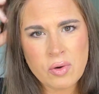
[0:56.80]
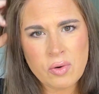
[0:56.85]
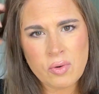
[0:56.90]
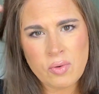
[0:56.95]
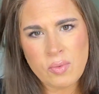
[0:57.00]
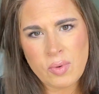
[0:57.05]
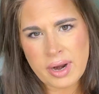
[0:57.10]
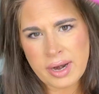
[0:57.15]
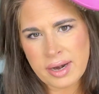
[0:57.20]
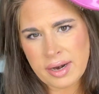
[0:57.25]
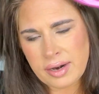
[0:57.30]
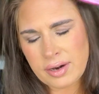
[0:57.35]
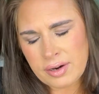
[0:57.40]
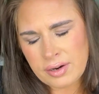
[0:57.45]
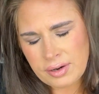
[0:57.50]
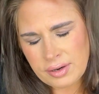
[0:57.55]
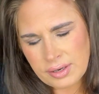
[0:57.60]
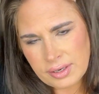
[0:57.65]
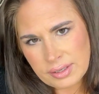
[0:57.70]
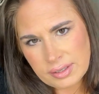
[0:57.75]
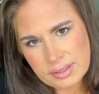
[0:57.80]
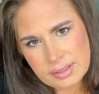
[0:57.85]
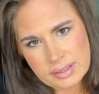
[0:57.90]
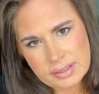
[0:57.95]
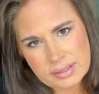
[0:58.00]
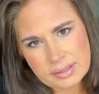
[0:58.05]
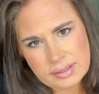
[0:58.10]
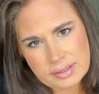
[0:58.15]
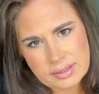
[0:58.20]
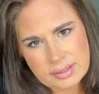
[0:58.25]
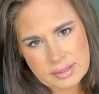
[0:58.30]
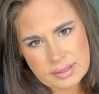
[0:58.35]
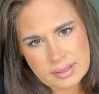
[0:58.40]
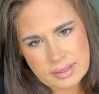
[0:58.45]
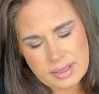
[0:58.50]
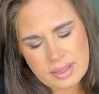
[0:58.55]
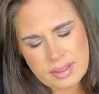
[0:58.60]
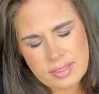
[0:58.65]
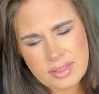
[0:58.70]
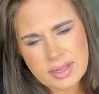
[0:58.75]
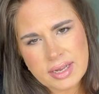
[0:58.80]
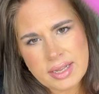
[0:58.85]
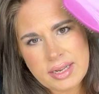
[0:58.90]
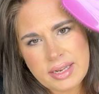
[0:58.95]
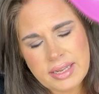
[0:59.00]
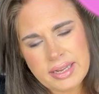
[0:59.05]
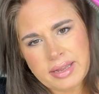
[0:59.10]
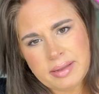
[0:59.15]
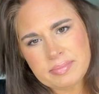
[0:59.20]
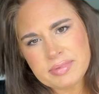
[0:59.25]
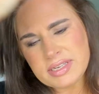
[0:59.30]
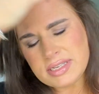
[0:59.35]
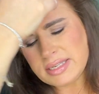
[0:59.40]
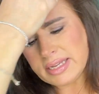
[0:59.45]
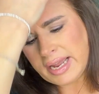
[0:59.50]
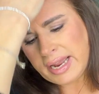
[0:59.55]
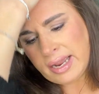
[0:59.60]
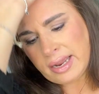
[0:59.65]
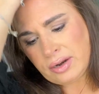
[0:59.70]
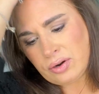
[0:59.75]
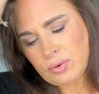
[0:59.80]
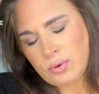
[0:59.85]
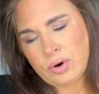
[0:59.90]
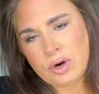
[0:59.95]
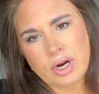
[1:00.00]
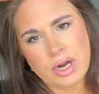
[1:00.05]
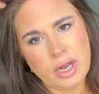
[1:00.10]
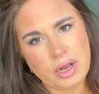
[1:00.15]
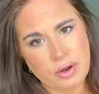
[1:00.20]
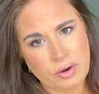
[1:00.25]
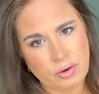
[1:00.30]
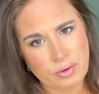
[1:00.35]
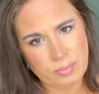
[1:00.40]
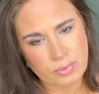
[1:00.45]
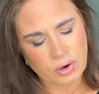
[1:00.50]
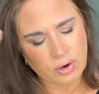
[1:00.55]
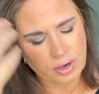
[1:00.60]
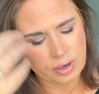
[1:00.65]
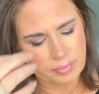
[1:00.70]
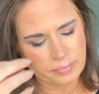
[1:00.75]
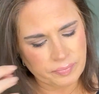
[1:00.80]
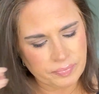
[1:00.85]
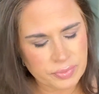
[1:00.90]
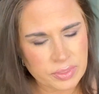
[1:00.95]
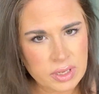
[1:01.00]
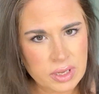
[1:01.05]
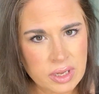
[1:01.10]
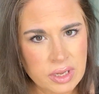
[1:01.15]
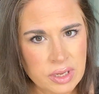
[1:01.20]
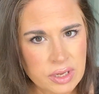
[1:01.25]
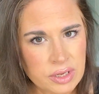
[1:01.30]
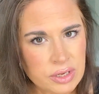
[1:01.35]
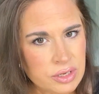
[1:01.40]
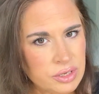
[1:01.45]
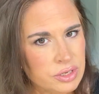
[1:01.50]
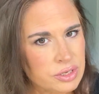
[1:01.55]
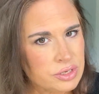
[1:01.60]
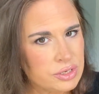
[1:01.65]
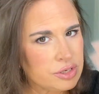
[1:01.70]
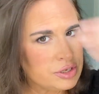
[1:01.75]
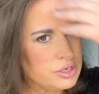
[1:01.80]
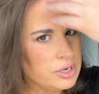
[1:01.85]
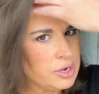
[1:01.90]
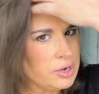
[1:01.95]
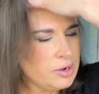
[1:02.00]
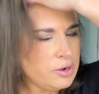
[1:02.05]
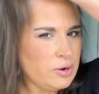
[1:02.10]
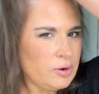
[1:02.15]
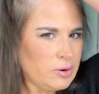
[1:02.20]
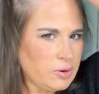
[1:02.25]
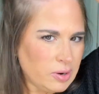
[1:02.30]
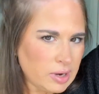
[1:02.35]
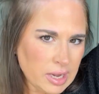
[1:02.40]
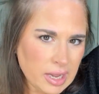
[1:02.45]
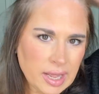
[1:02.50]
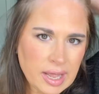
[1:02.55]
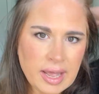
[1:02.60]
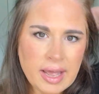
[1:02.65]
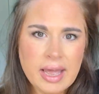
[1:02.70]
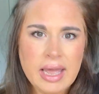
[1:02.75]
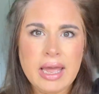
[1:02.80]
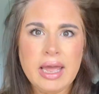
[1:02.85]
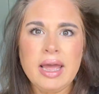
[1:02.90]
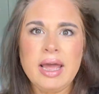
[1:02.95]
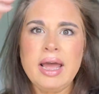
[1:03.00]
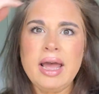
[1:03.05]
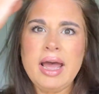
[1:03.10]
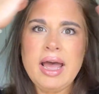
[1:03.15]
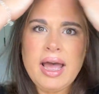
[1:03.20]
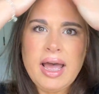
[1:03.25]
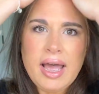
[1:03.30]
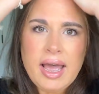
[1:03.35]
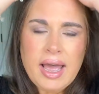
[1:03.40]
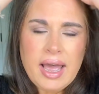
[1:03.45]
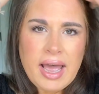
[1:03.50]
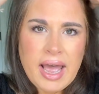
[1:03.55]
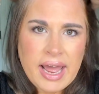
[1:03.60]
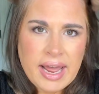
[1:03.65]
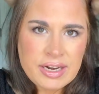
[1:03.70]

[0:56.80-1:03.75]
where the clips and or comb are. So I